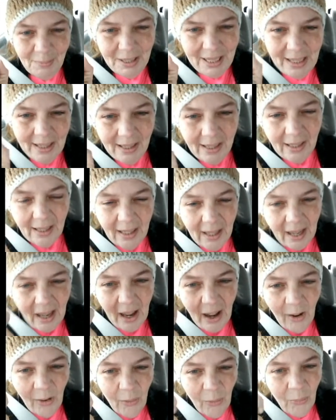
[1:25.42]
me.
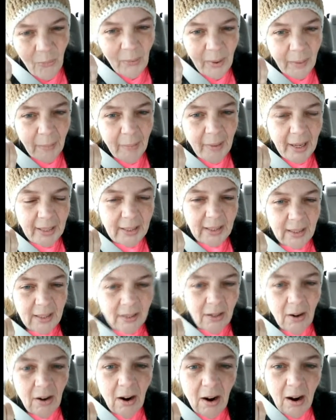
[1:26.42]
We're about to
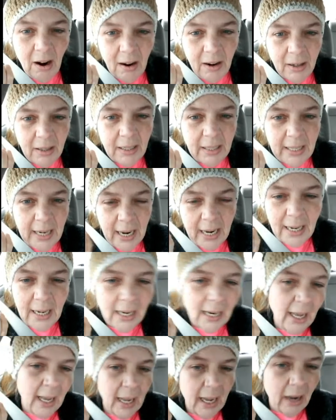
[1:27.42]
start our date
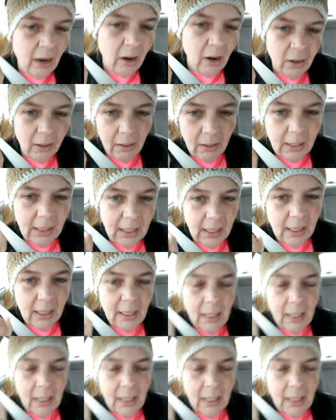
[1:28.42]
night early